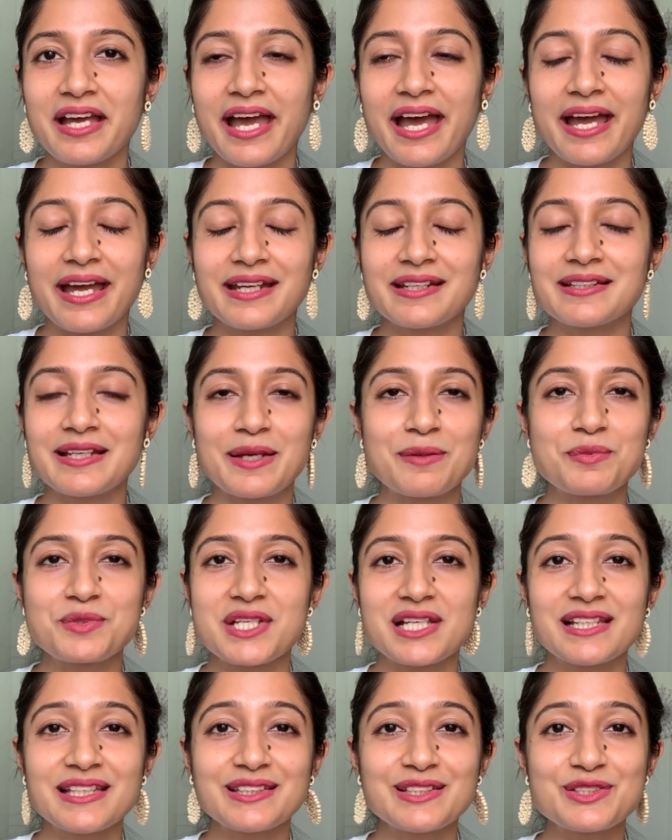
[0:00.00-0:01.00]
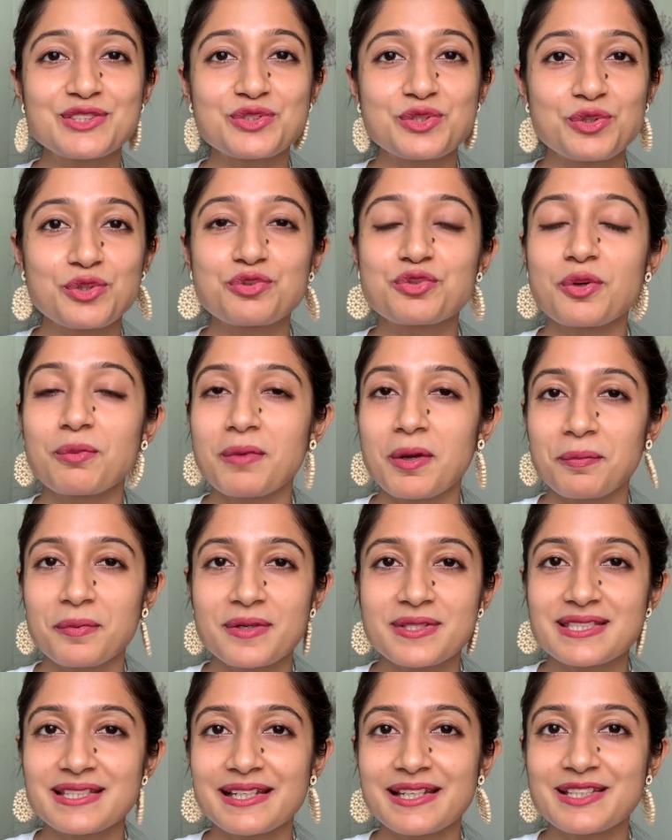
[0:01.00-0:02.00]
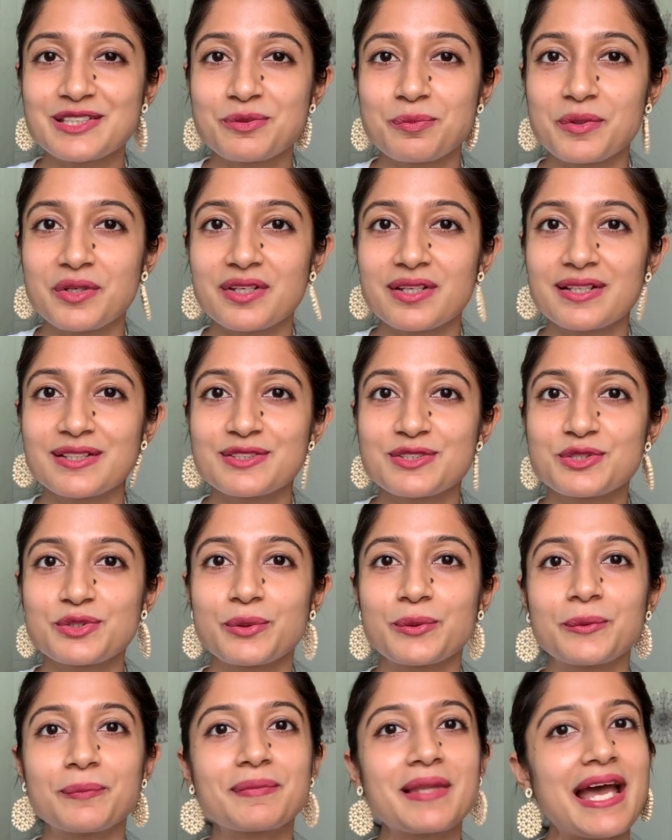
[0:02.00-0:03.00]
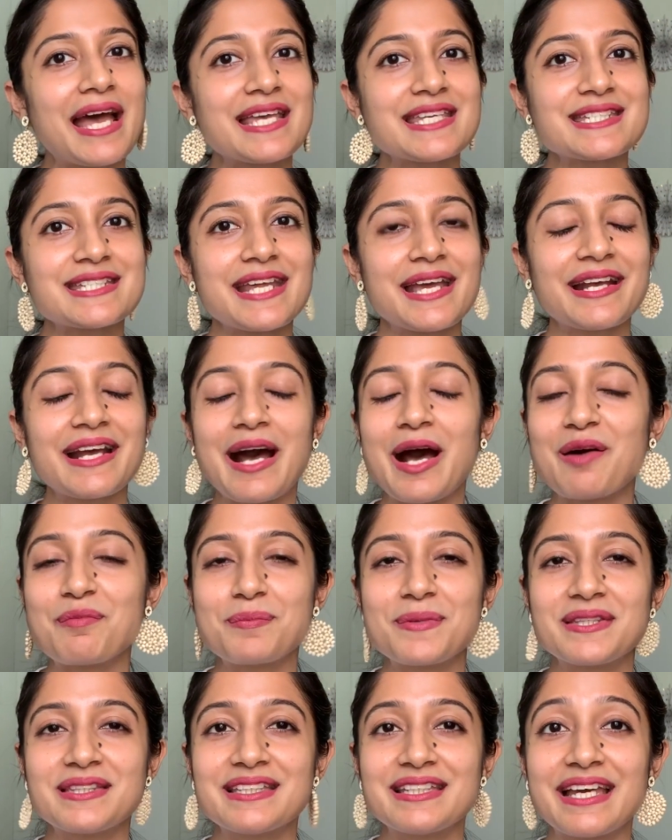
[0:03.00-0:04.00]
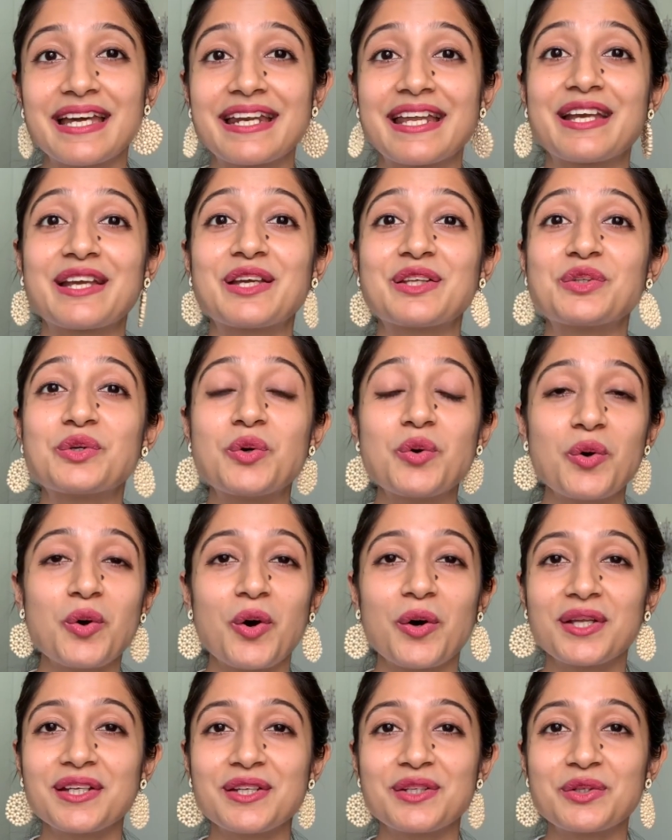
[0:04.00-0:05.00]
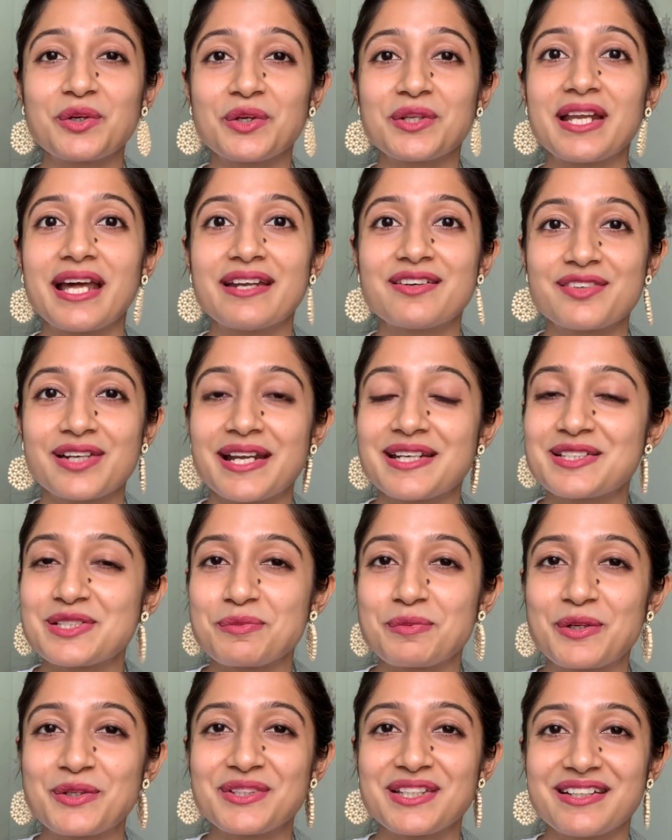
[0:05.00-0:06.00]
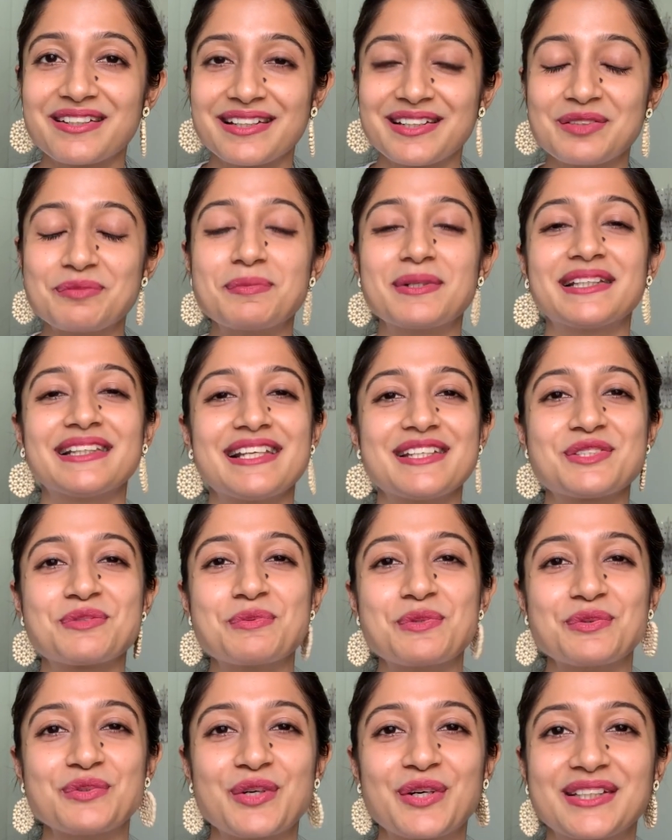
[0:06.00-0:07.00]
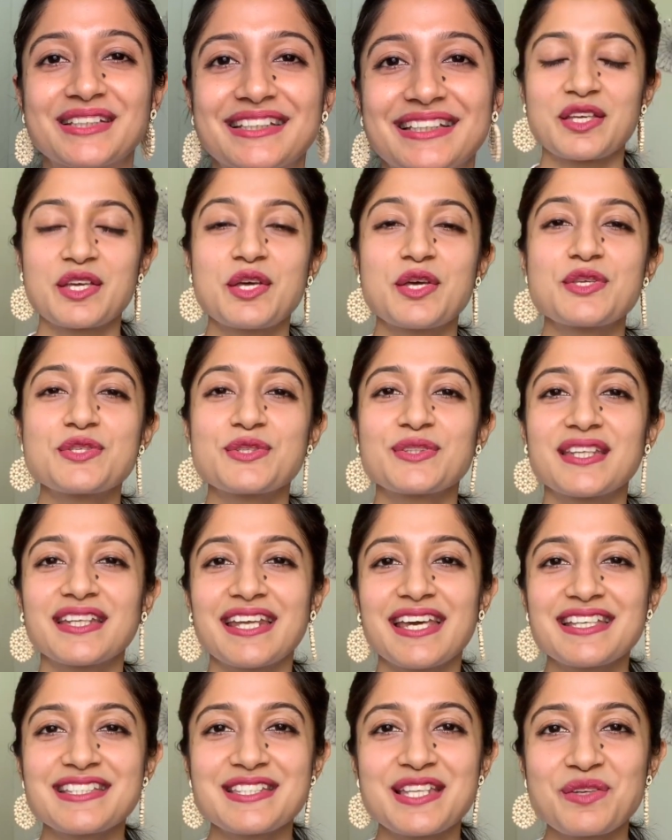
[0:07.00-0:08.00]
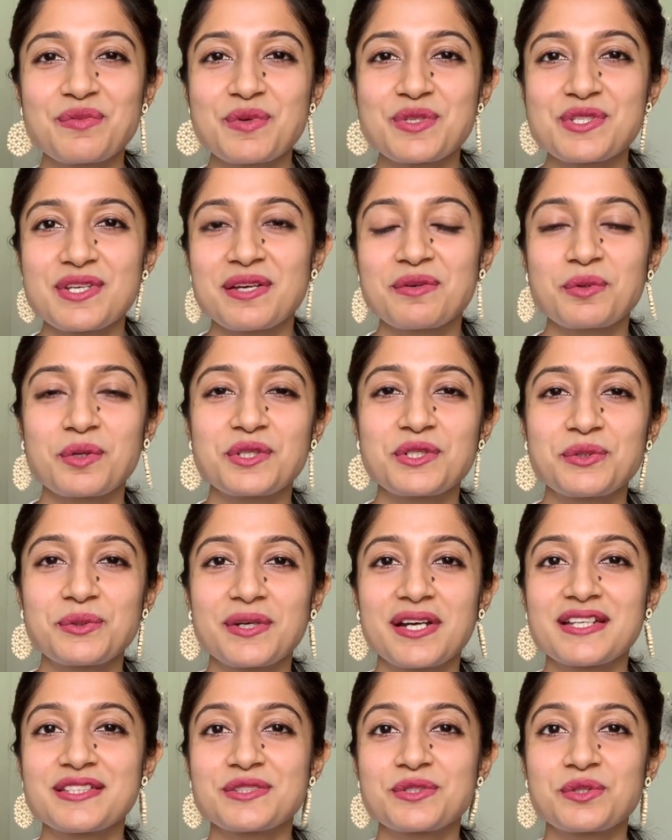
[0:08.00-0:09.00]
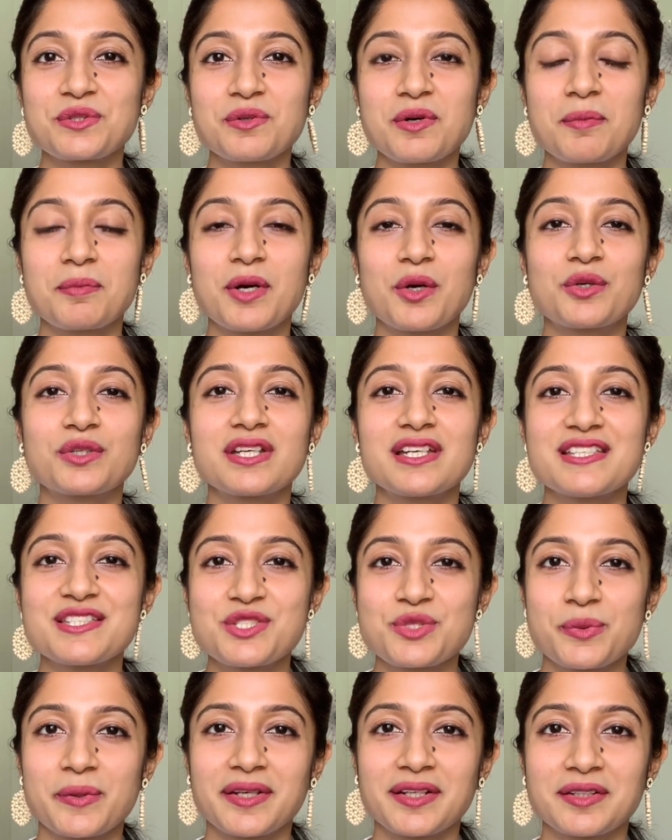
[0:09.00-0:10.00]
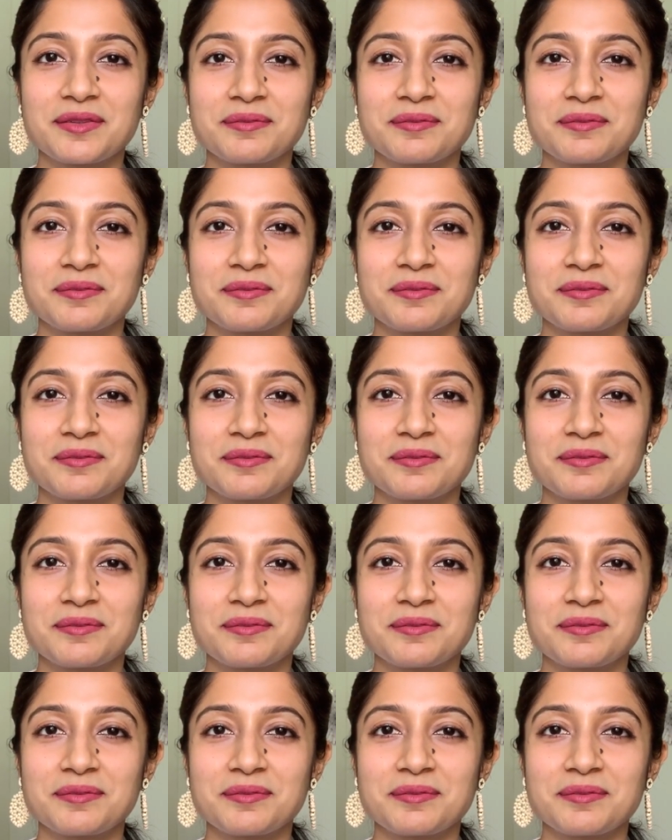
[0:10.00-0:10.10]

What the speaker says: And I'm telling this to you from my personal experience, so hashtag aapbeeti, and I can go on and rant about the rain, but let's move on. So the next thing which I want you guys to know about is chewing